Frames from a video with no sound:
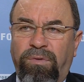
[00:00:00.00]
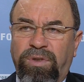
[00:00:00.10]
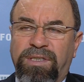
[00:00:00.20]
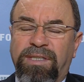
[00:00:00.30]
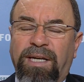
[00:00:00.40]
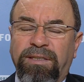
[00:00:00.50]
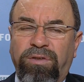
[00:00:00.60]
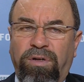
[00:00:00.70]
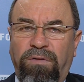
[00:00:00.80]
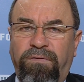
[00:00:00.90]
which
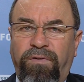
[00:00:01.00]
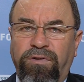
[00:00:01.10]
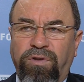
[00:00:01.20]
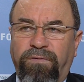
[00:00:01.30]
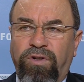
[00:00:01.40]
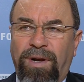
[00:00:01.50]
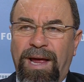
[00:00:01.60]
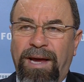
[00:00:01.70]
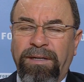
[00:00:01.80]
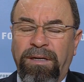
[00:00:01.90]
started on the 1st of
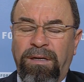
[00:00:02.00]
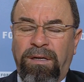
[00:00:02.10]
July